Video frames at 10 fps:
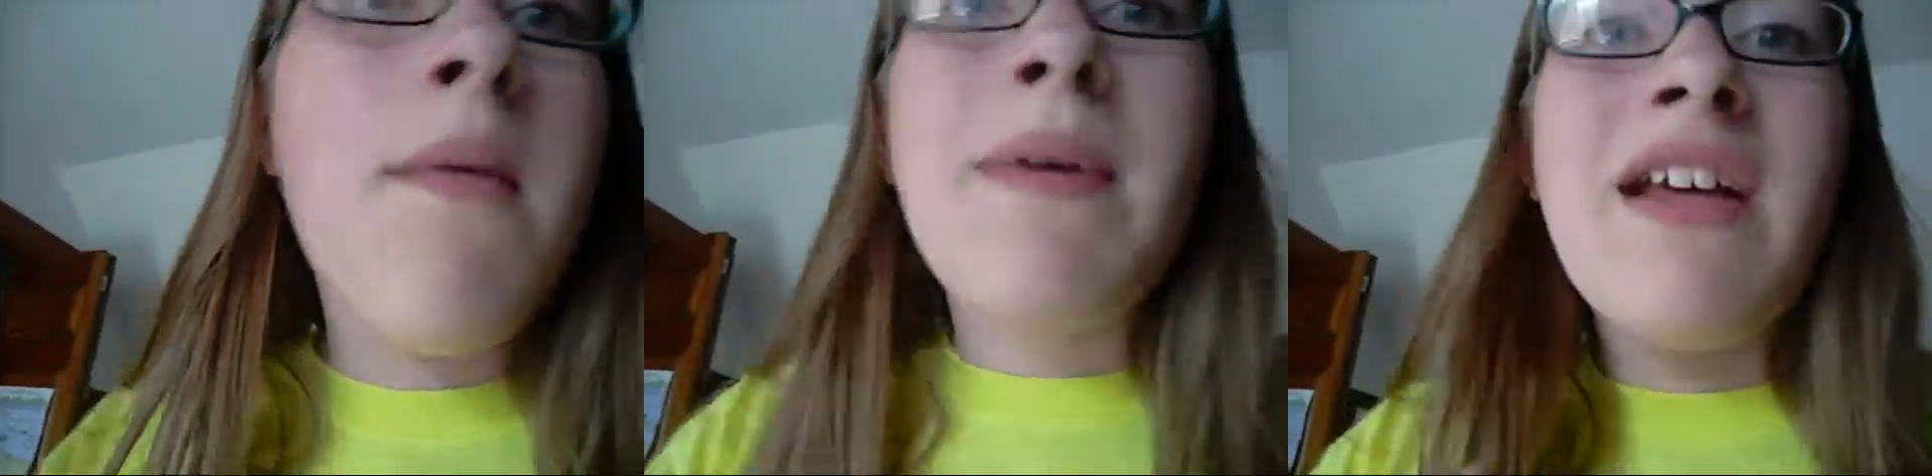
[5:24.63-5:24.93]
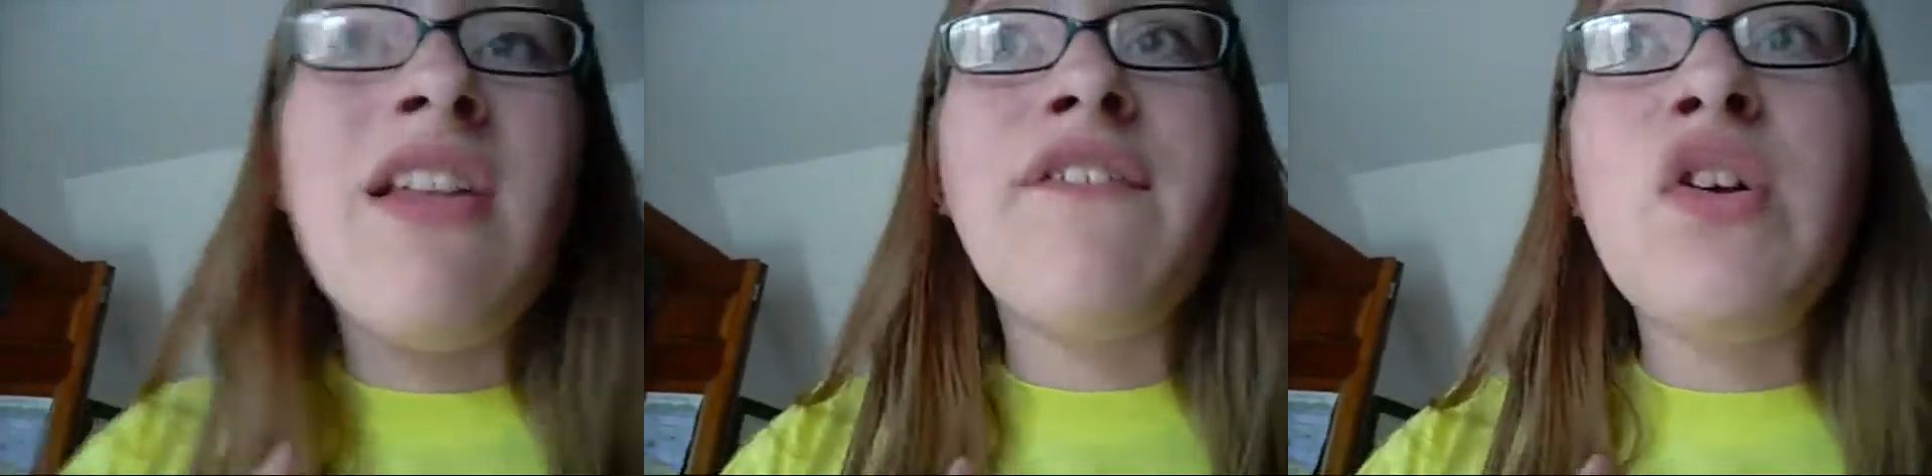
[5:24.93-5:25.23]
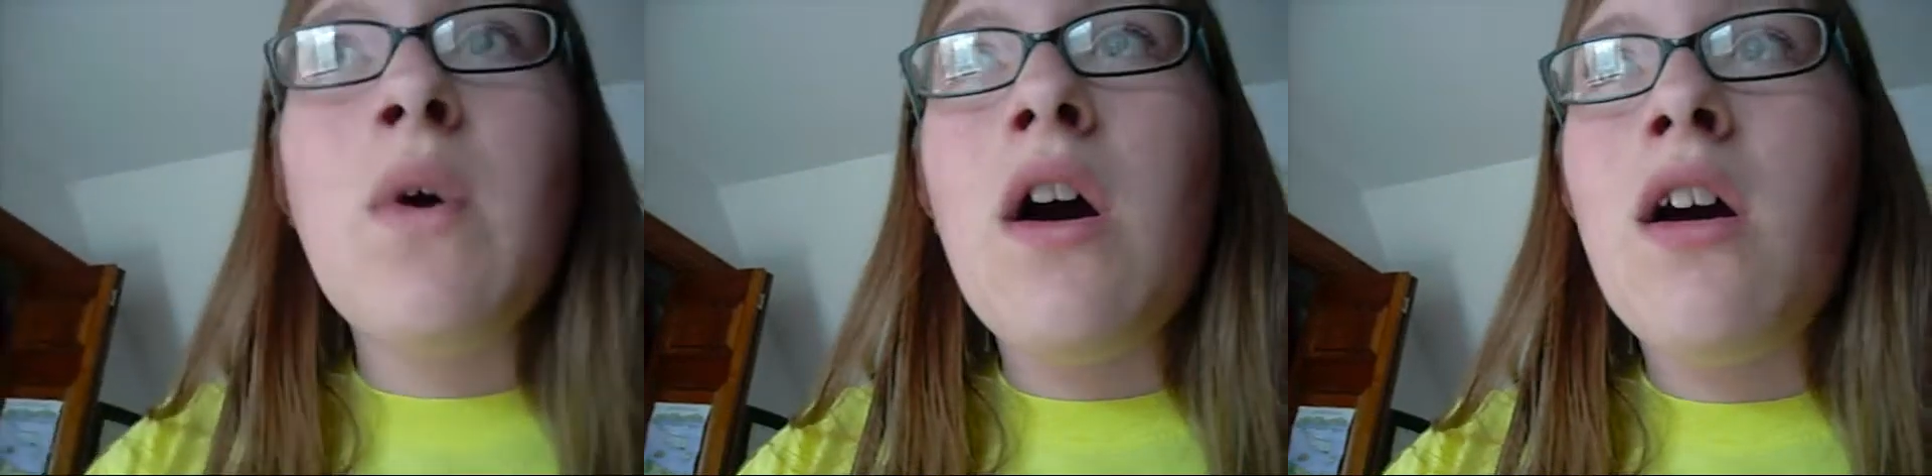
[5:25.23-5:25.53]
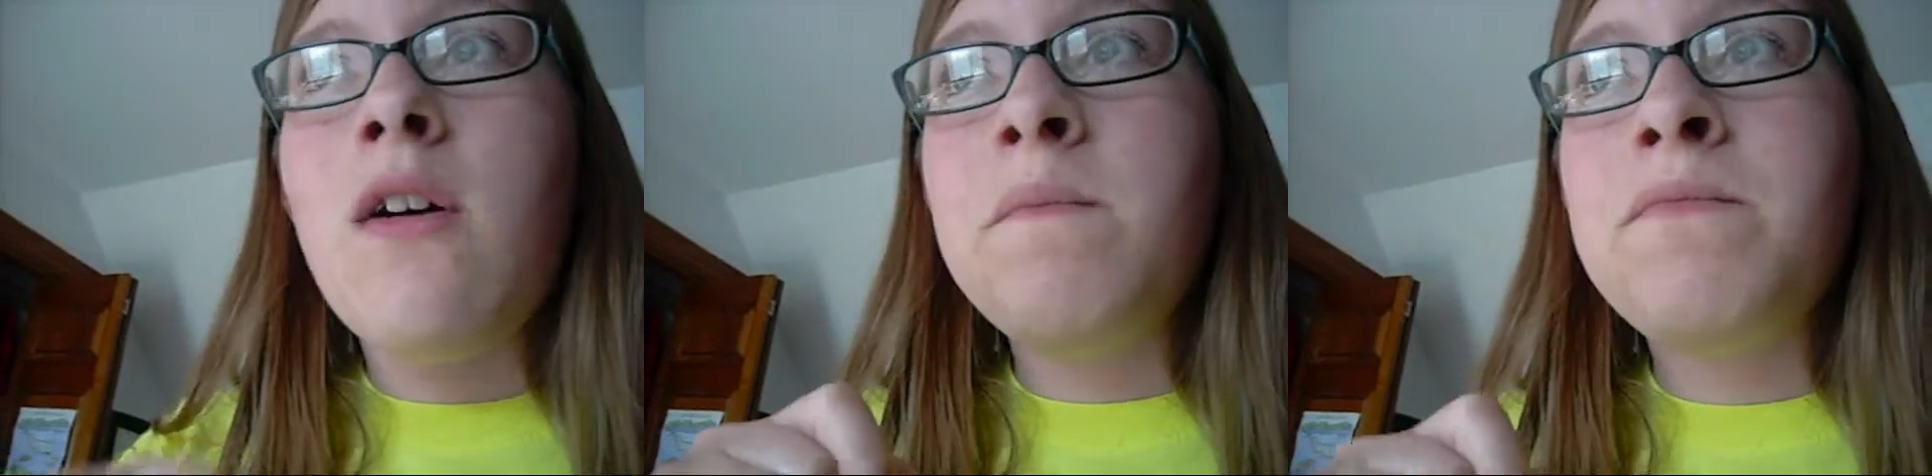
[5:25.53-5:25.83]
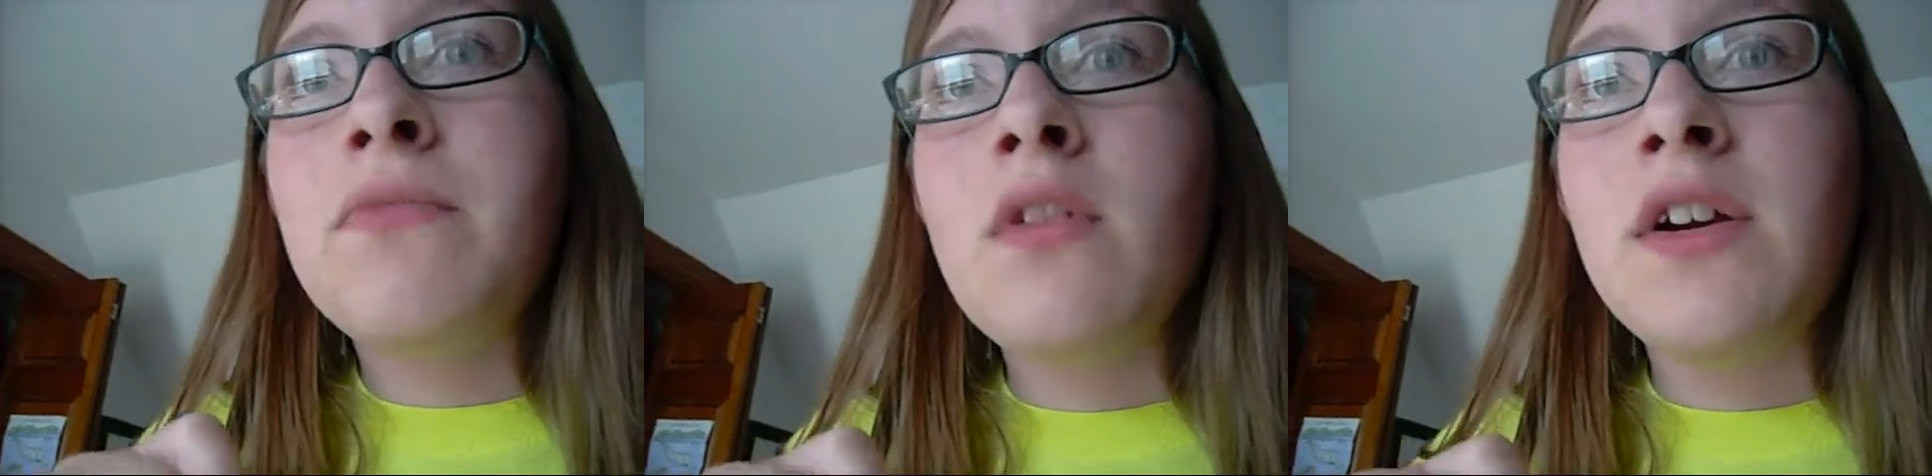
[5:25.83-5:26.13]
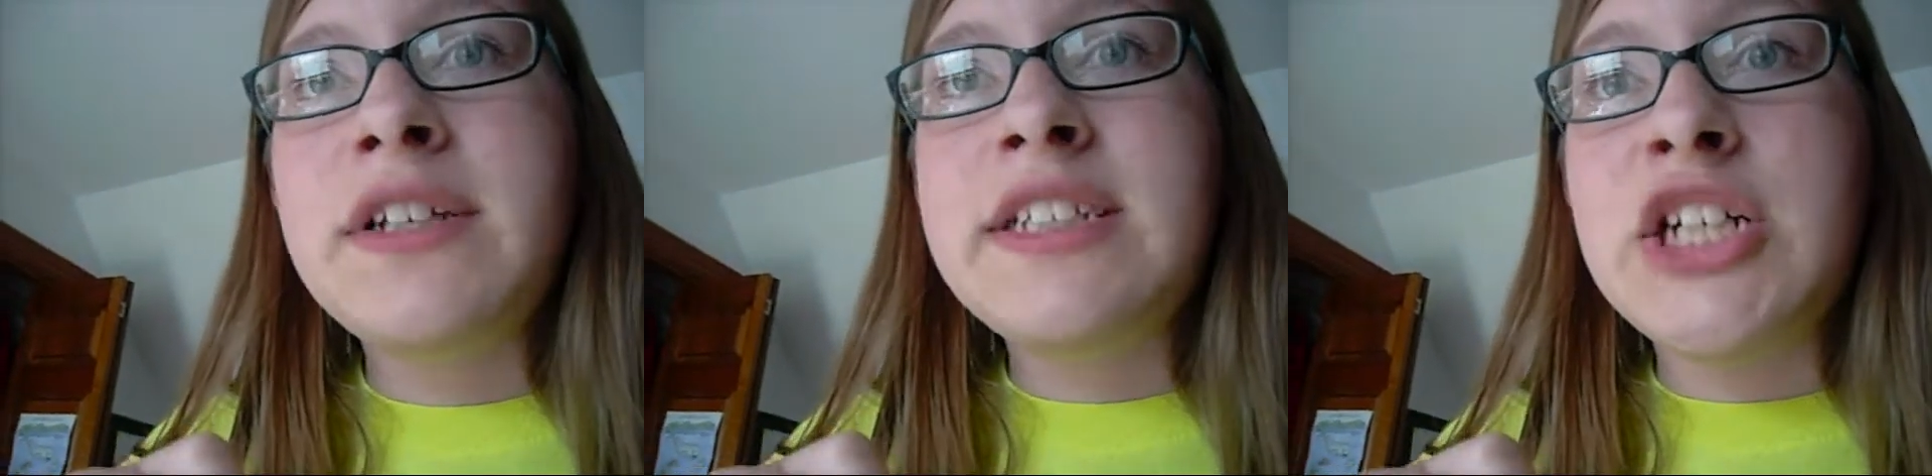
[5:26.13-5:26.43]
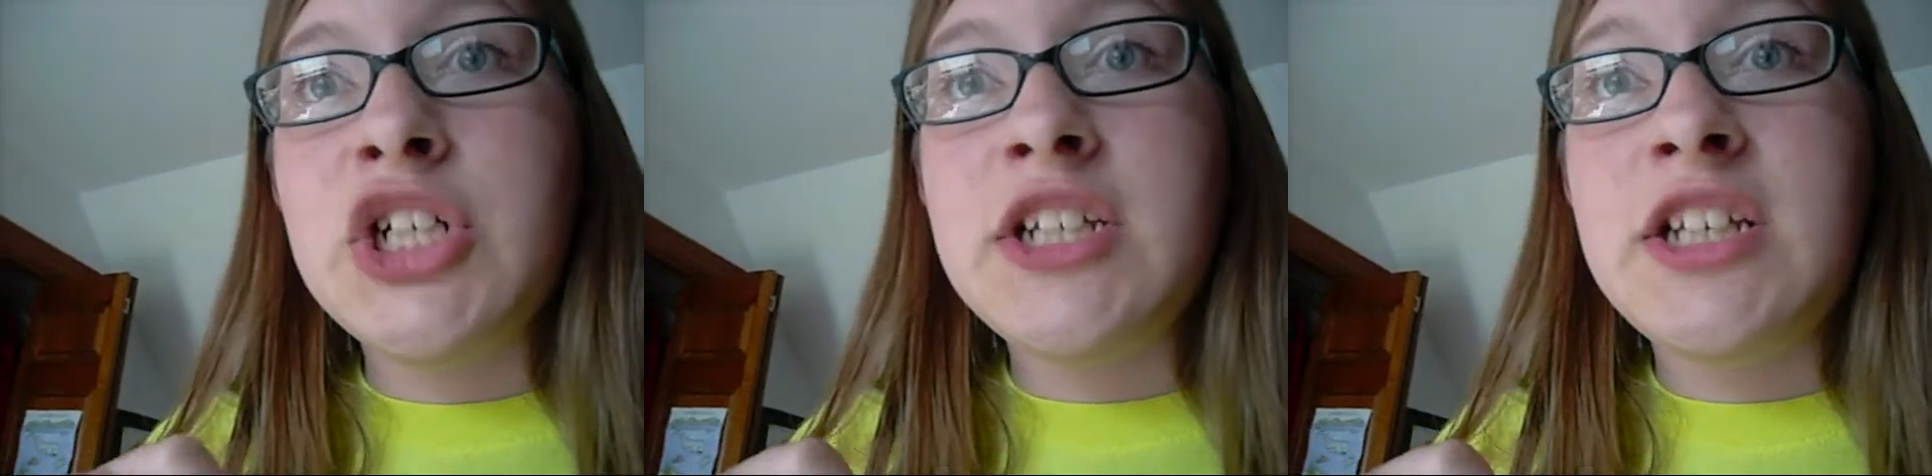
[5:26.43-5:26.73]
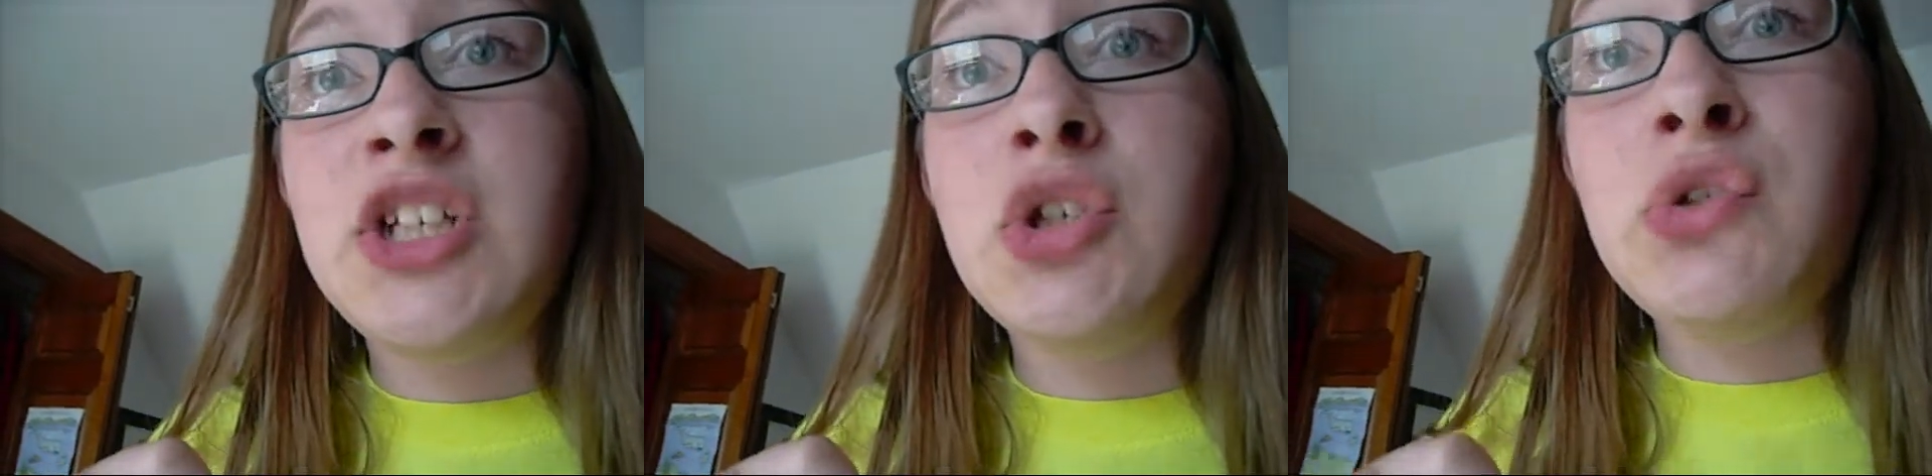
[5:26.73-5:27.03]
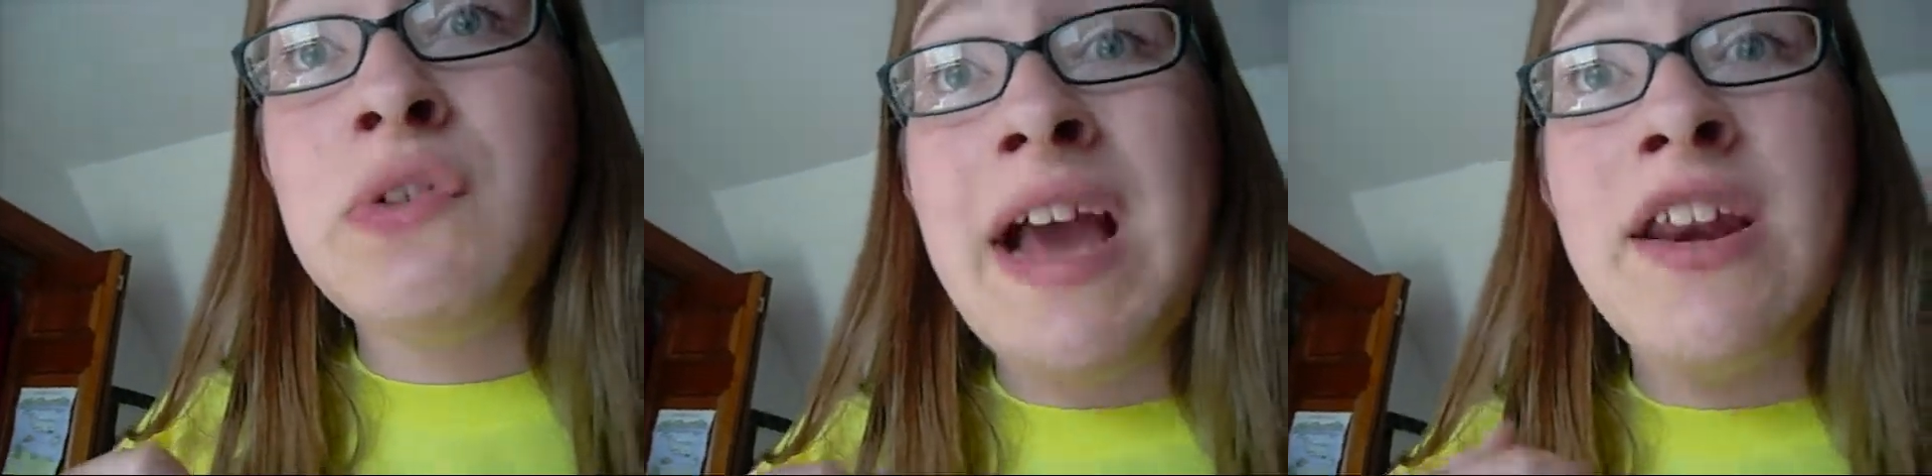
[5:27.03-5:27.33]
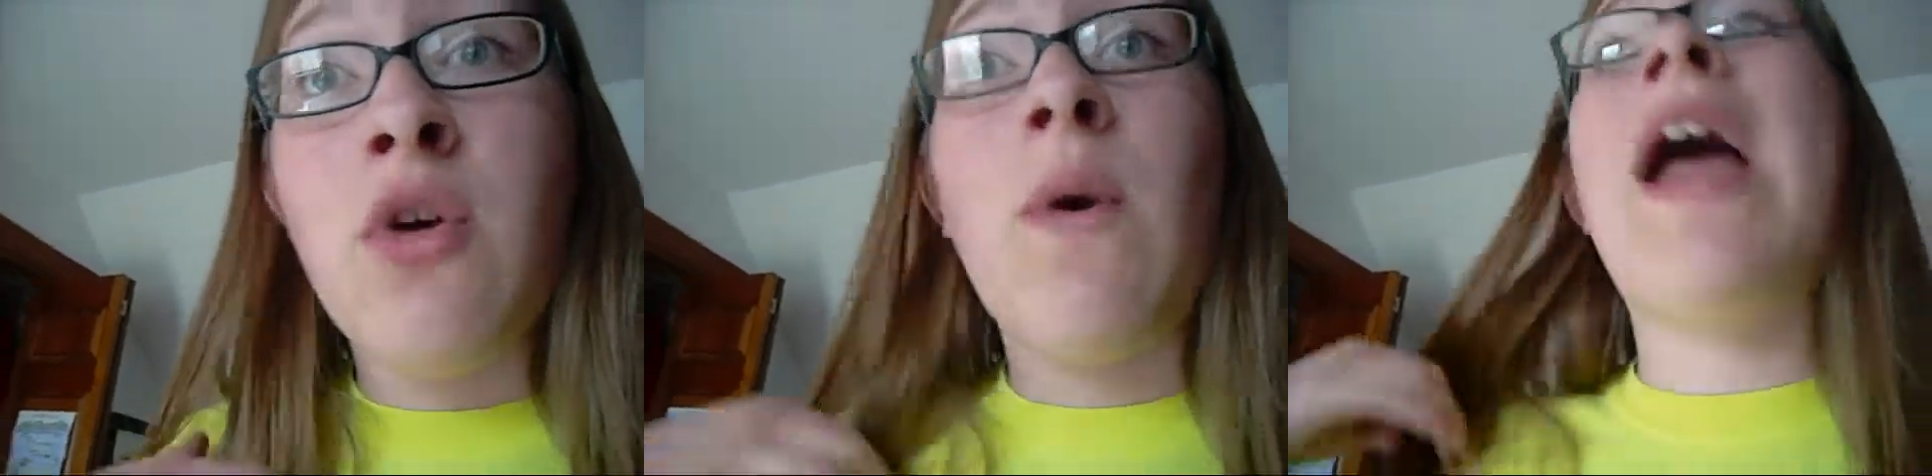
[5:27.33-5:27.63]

But I love you all. Seriously, you do not know